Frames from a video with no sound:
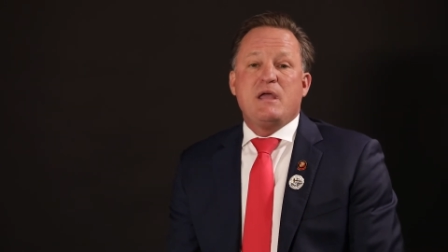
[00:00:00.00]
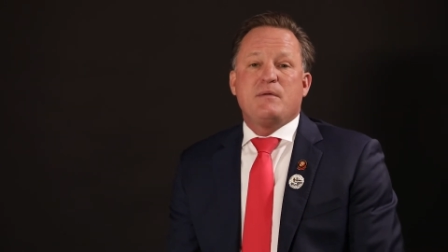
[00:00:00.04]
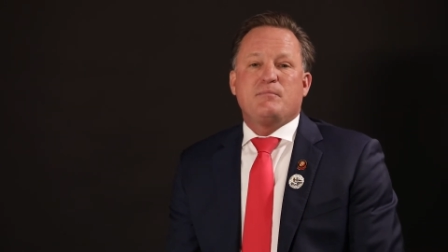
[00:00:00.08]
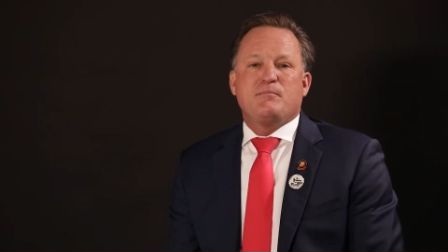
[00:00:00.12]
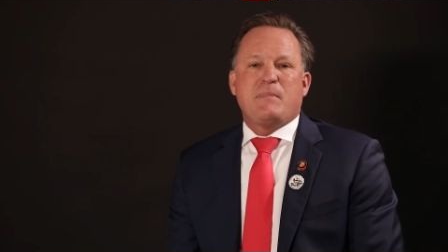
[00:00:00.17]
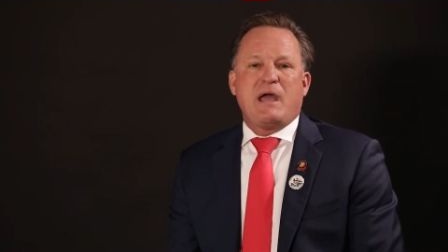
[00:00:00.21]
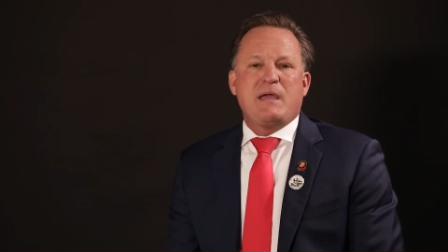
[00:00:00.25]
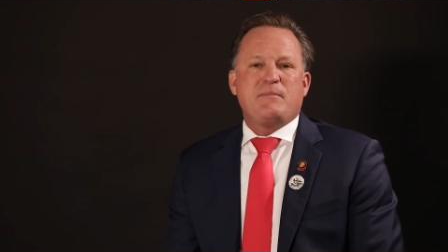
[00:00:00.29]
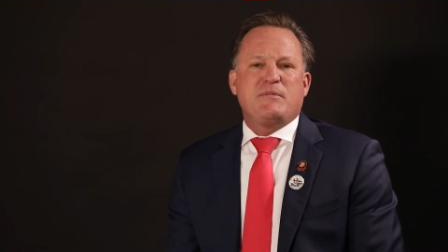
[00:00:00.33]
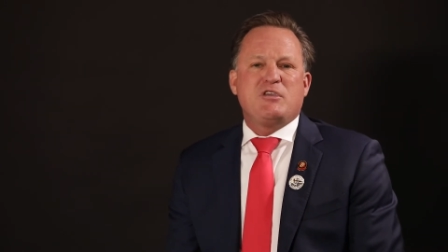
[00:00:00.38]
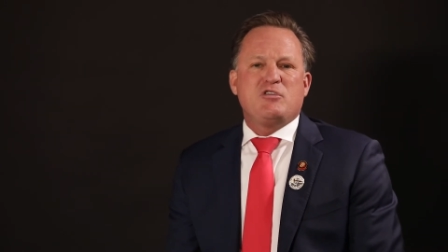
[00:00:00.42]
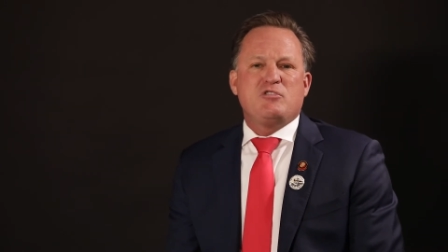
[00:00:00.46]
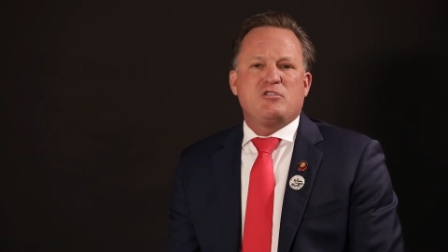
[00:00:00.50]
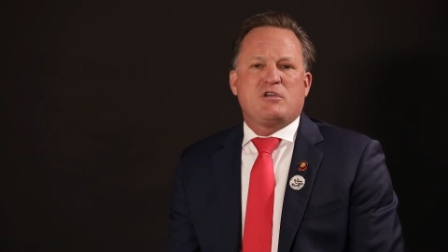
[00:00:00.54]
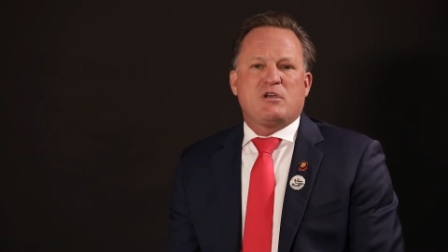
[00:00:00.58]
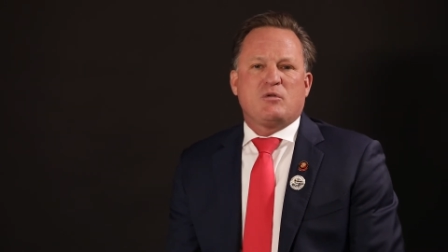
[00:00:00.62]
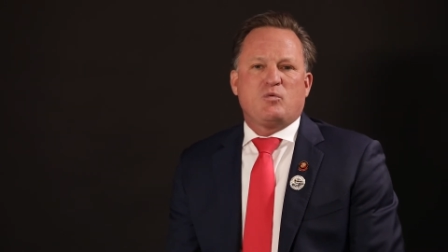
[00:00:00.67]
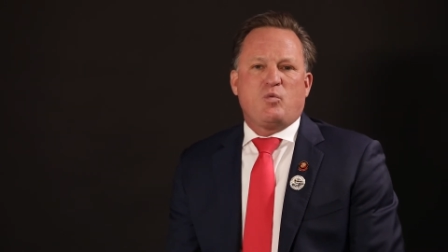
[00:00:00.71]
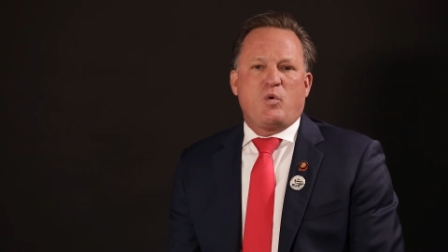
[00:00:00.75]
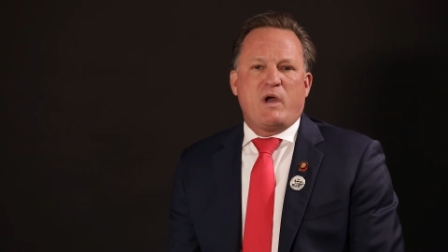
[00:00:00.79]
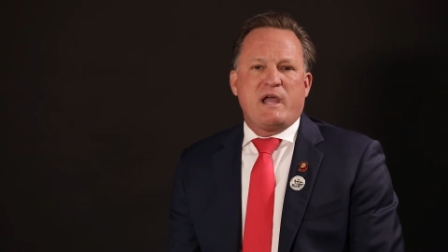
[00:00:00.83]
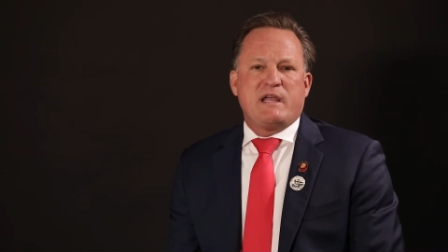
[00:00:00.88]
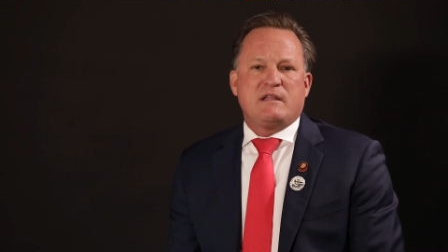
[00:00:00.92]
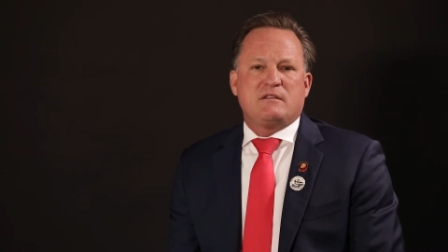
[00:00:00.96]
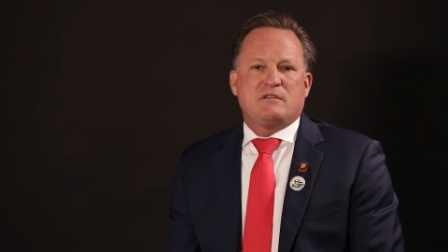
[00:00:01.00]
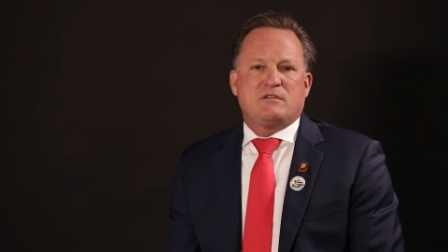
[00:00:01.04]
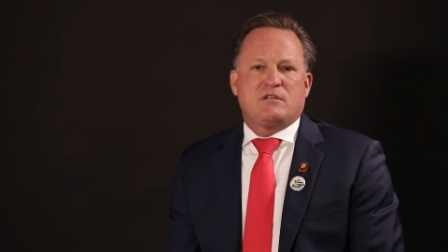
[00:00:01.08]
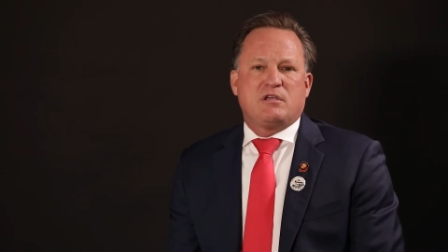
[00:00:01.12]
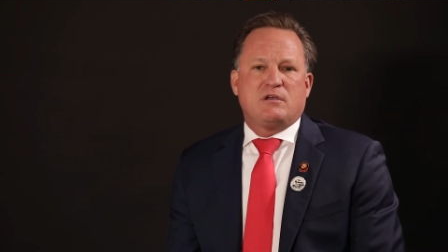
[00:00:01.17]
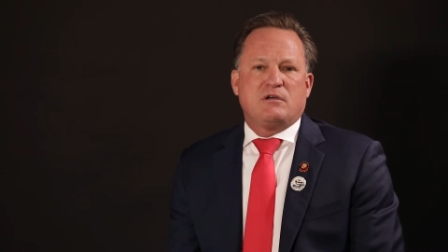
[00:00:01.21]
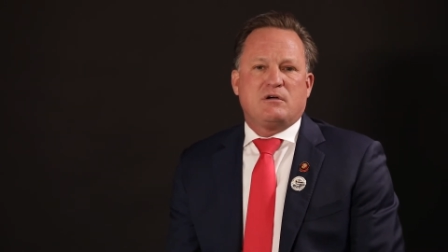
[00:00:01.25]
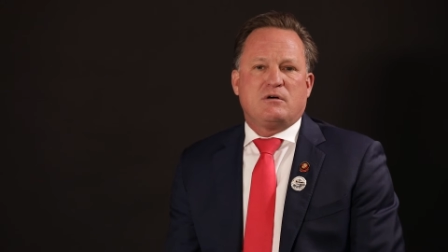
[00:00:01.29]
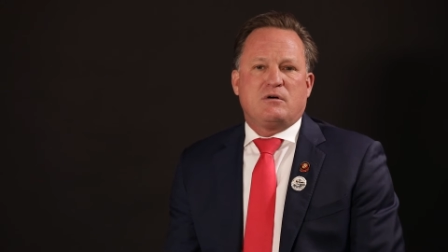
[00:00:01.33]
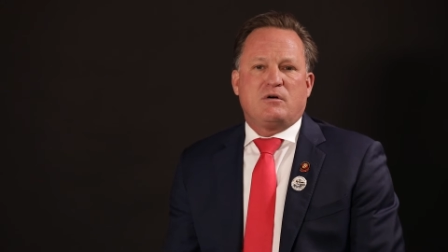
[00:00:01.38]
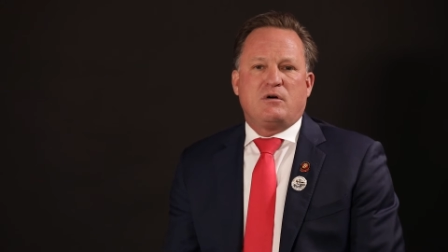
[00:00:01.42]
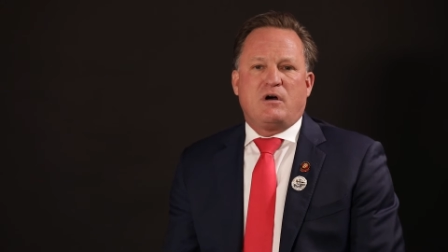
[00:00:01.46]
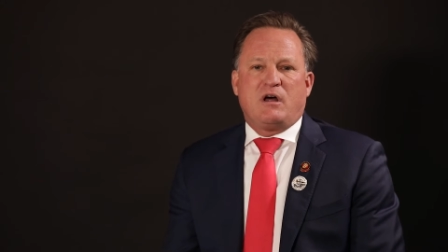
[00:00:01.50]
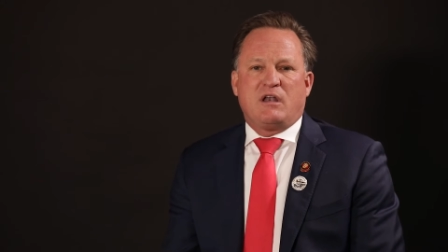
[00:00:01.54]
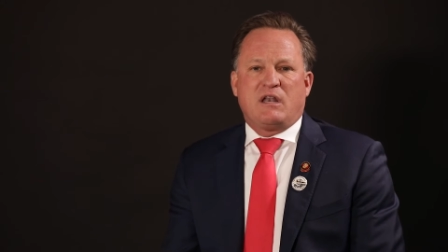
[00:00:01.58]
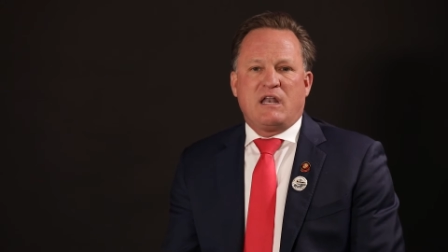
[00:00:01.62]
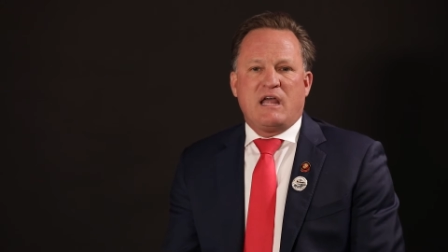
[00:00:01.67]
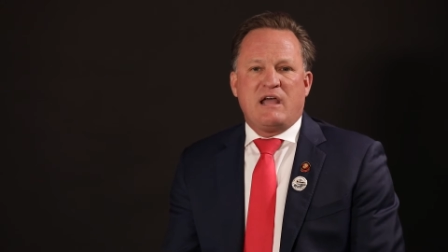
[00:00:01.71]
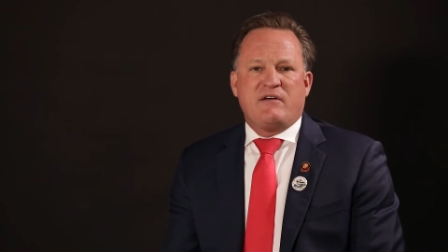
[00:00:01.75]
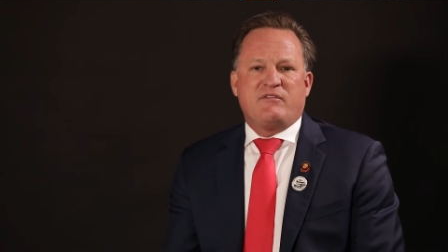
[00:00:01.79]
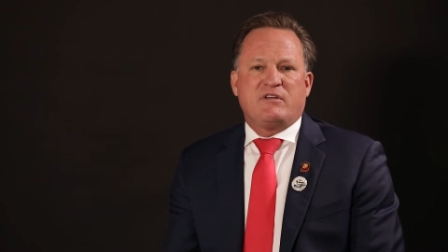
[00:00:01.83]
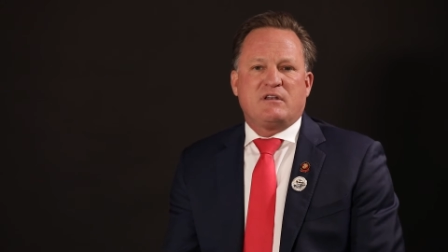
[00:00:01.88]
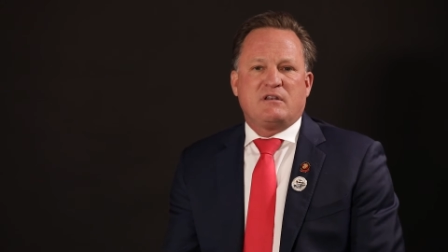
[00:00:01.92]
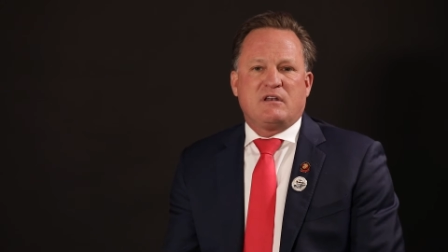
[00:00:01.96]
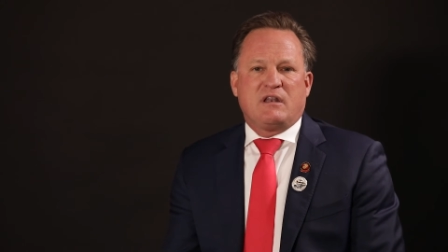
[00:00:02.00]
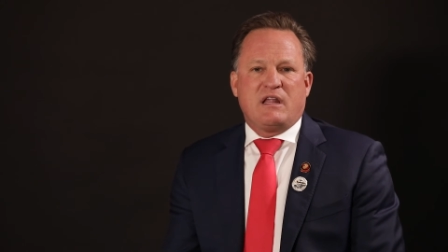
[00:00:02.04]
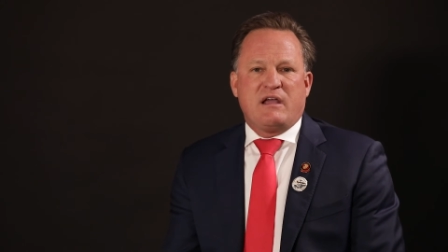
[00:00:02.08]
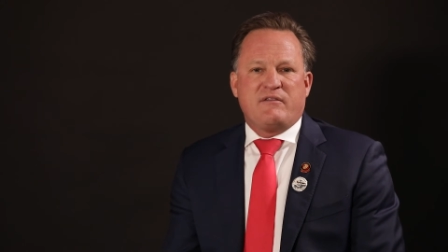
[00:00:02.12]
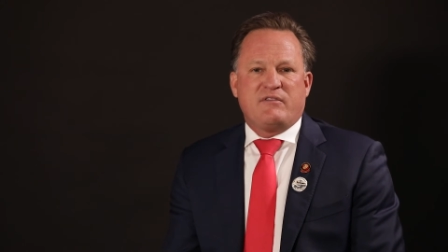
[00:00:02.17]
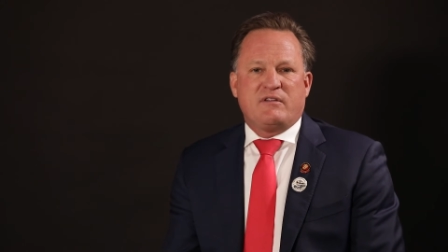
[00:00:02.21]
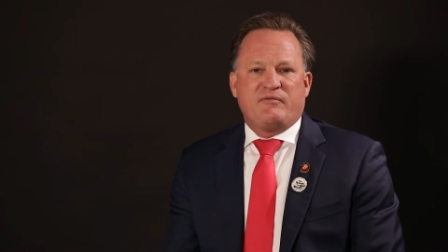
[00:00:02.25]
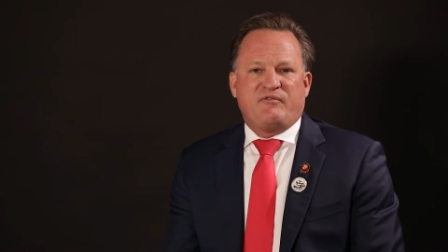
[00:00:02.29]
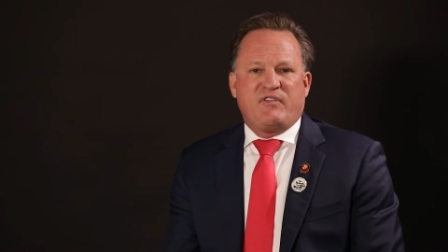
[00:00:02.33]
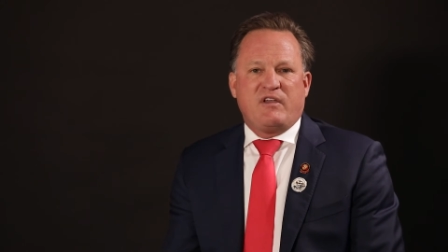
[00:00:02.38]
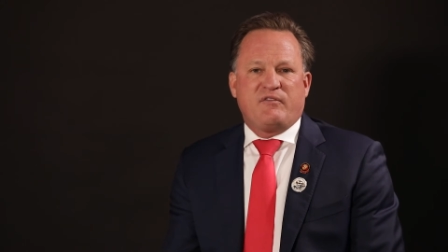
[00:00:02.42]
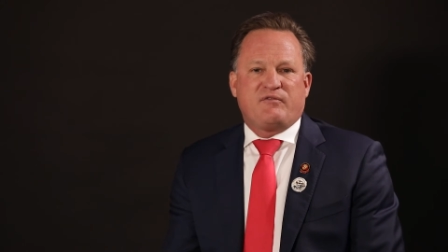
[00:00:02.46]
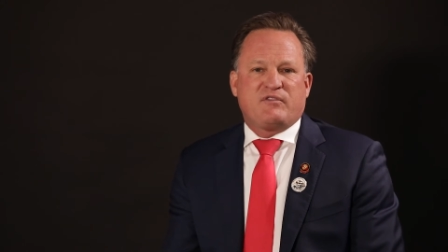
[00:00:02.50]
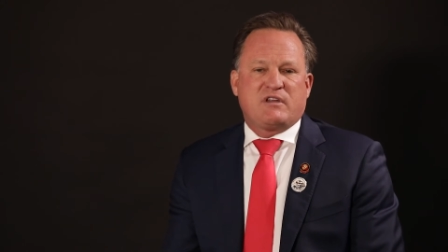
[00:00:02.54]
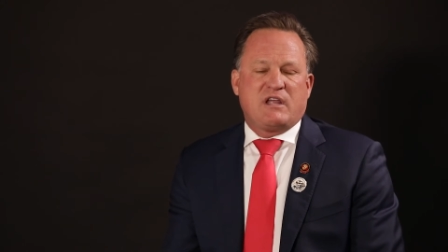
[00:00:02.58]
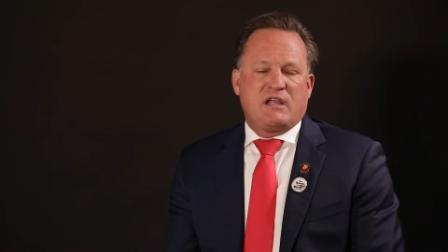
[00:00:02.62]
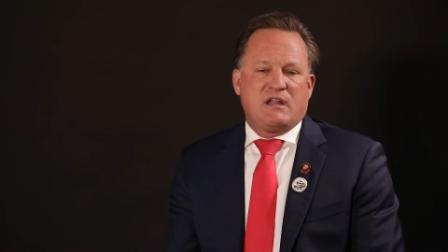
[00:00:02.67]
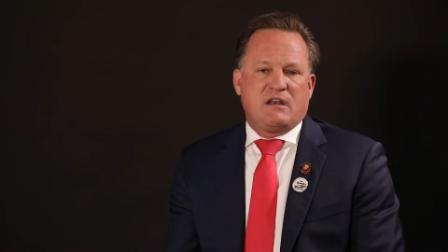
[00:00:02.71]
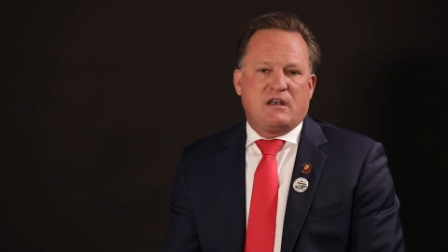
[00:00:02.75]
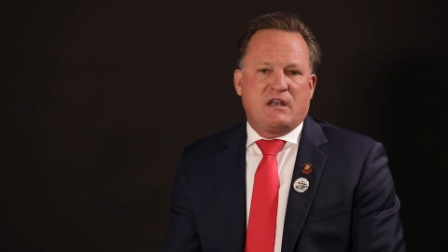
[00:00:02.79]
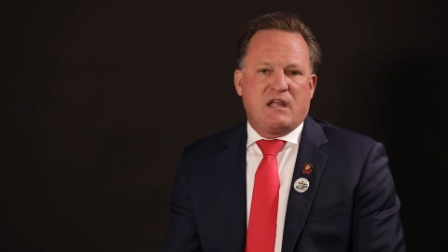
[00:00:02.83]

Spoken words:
Maybe you can wait till 11, 11:15,